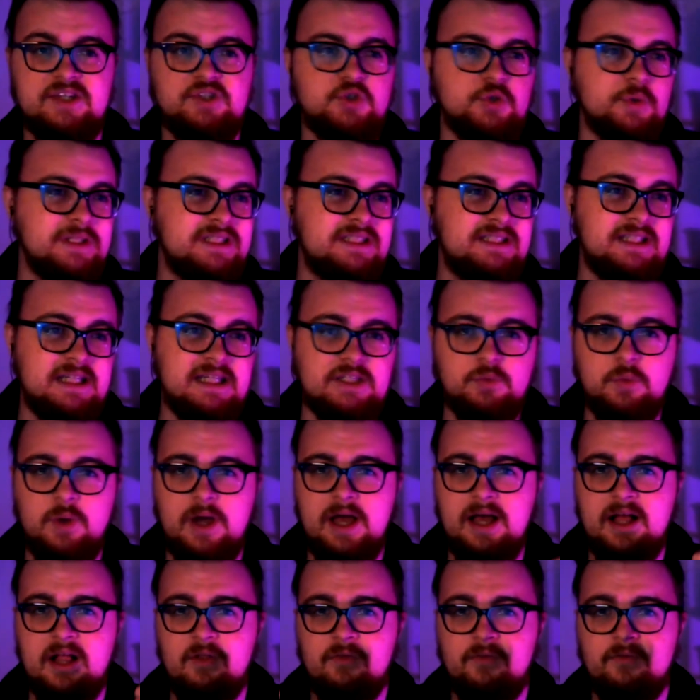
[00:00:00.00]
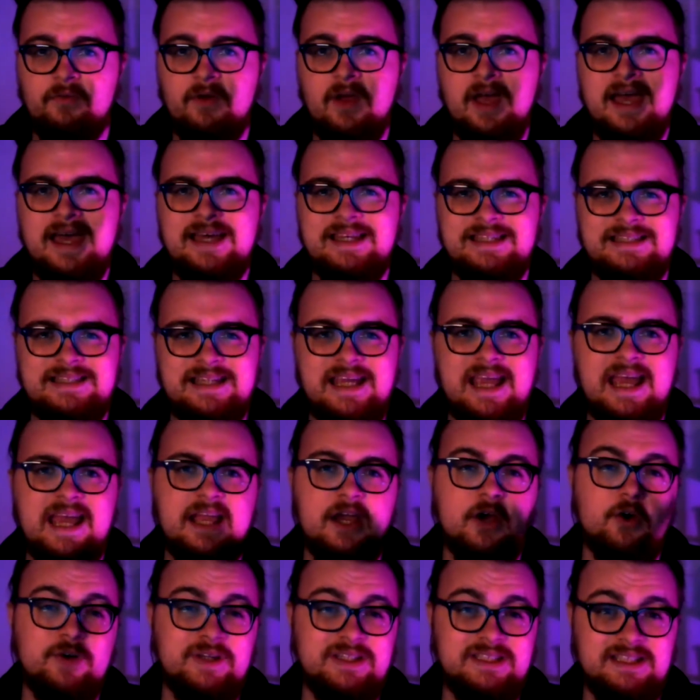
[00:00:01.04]
So a d12, a d8,
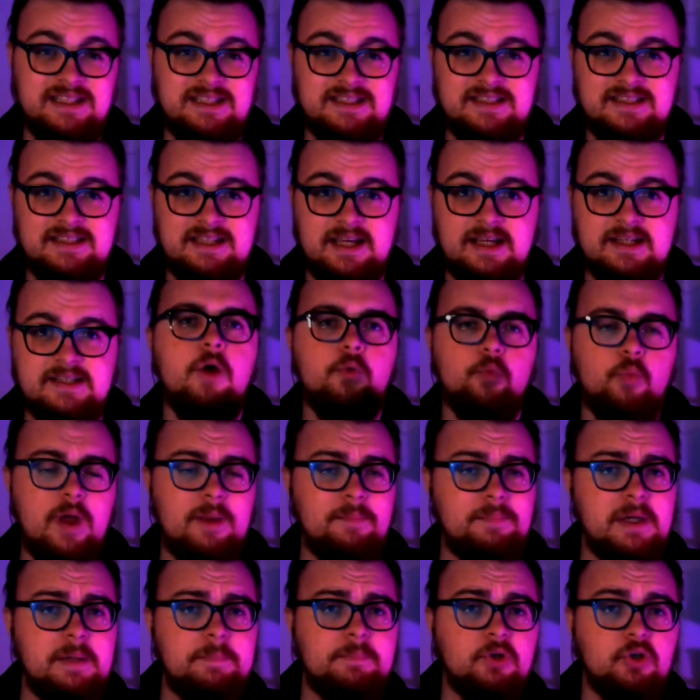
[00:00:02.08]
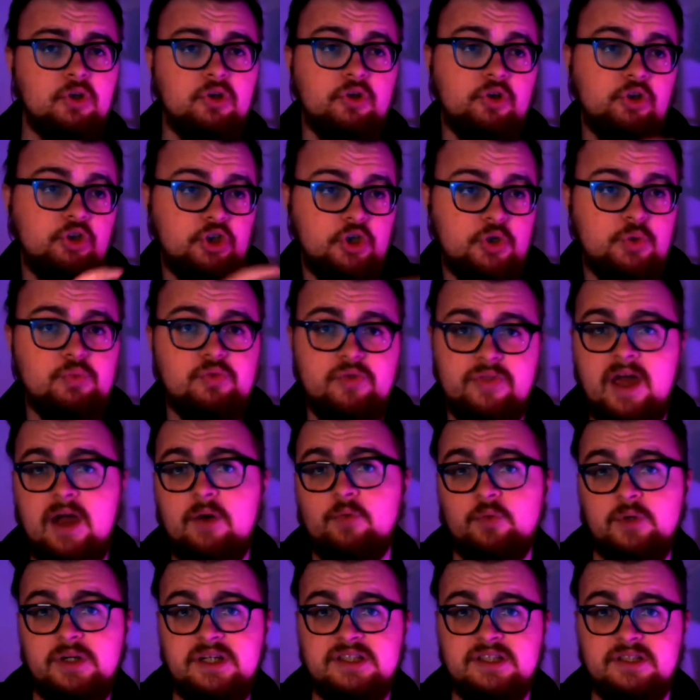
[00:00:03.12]
or a d6. And when people use that
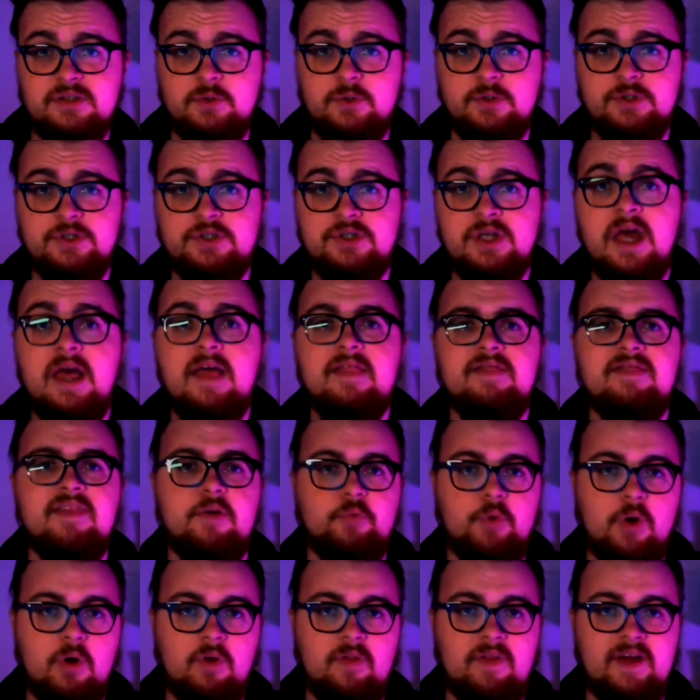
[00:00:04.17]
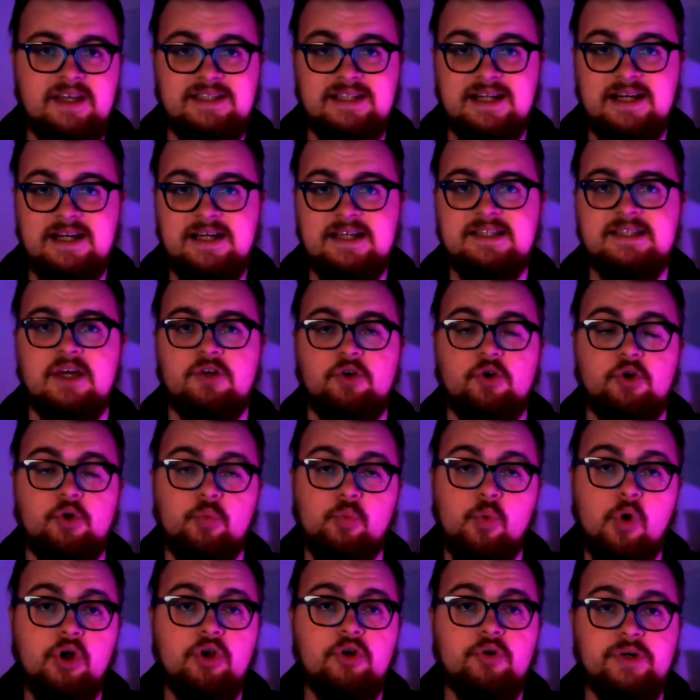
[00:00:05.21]
resource, they roll that dice, and on a
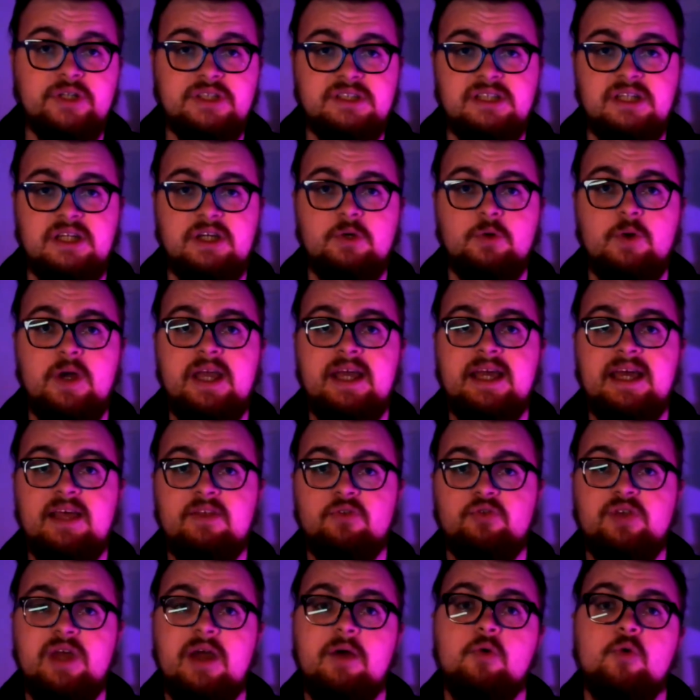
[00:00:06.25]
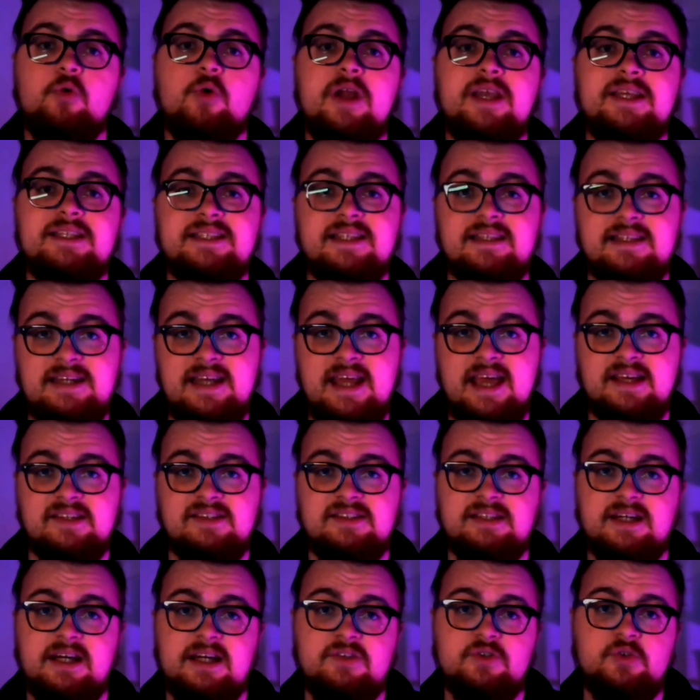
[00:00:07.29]
1 or a 2, it gets downgraded to the next dice.